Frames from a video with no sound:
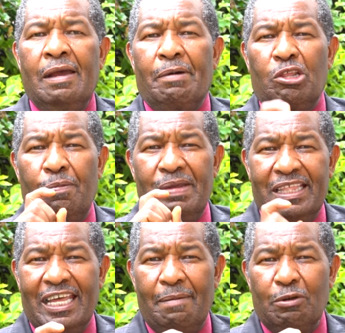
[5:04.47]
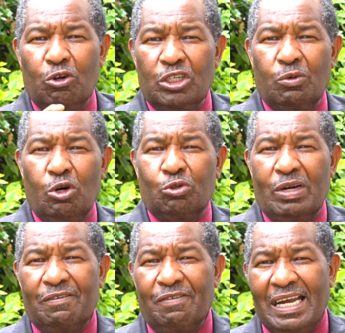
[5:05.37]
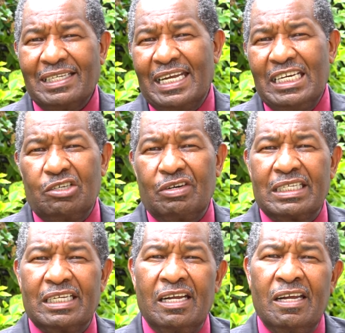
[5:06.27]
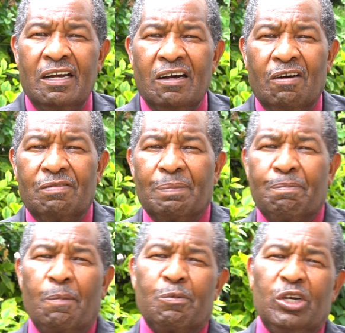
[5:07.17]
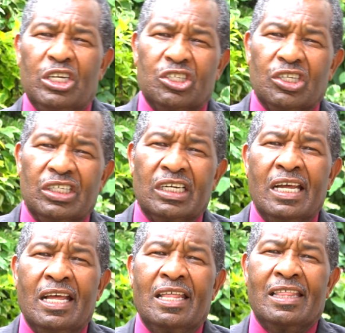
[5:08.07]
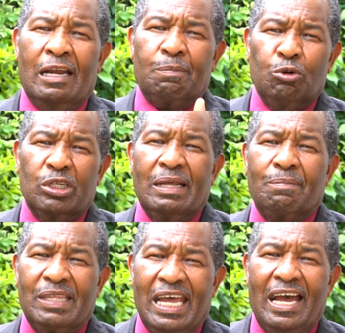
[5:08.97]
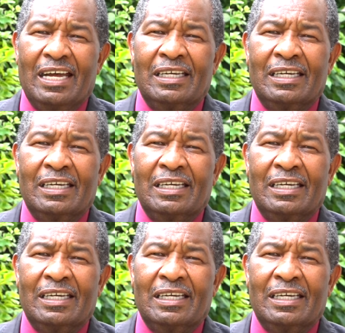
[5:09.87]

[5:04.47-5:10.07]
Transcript: but they'll be there because they want to advance the interest of the population that put them there.